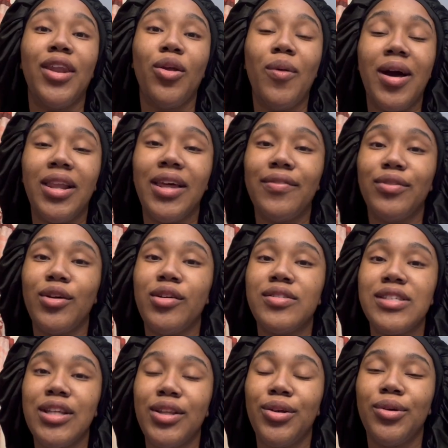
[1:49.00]
know I left off
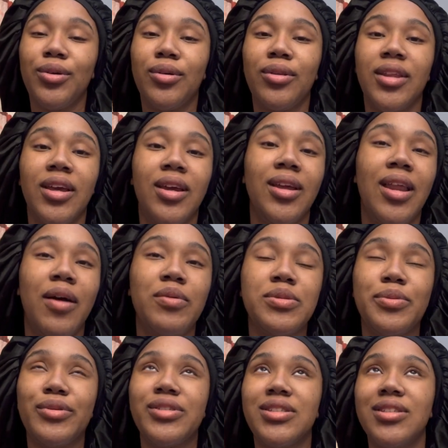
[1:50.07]
telling y'all that I was
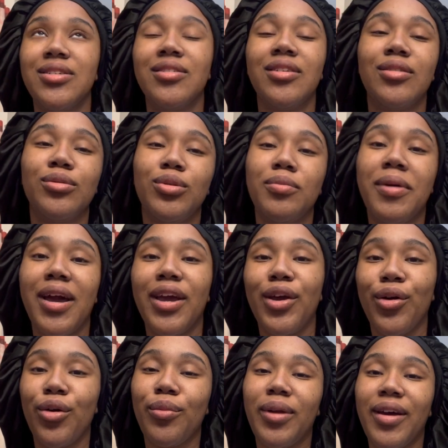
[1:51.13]
supposed to, you know, do my
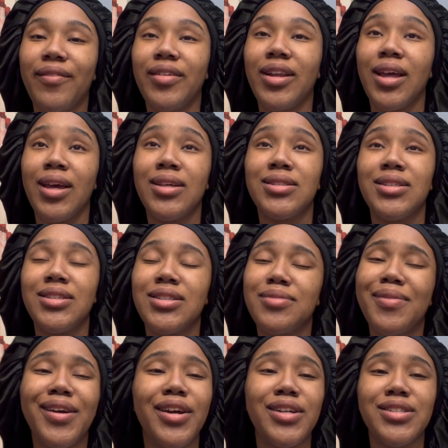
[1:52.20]
hair or whatever the case is.
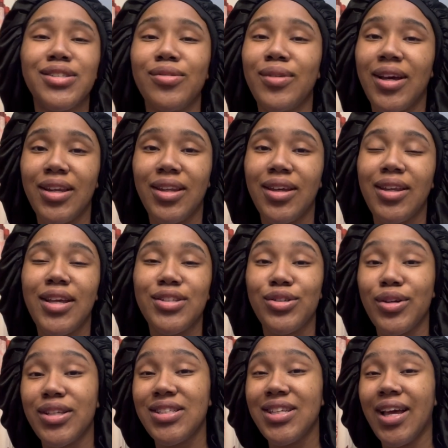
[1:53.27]
My hair is still not done. As y'all
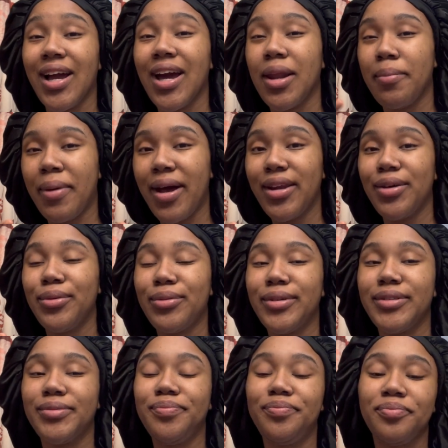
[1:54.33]
can see, I got a bonnet
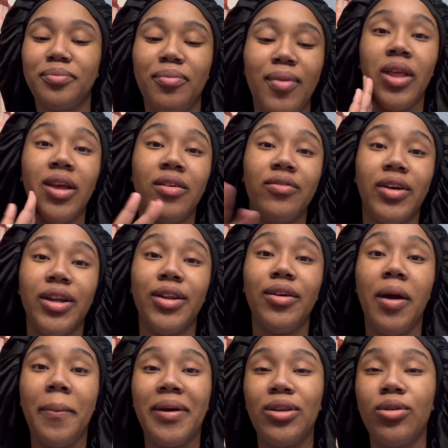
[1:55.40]
on. Right now, I'm
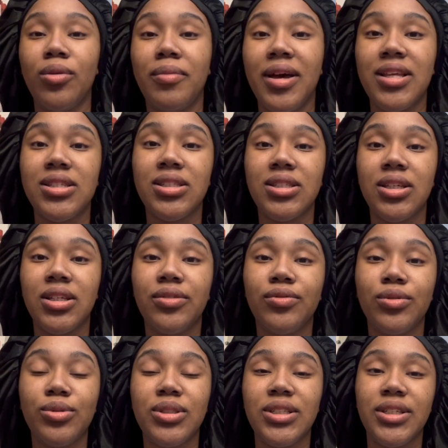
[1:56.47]
about to do my skin
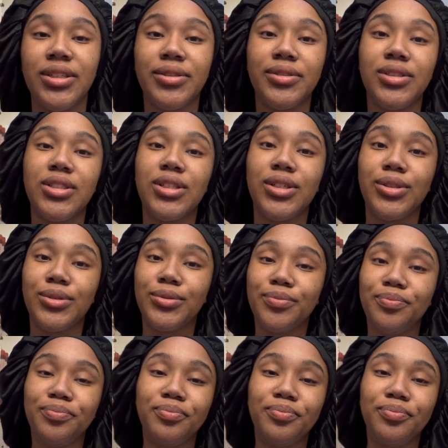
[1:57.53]
routine. So,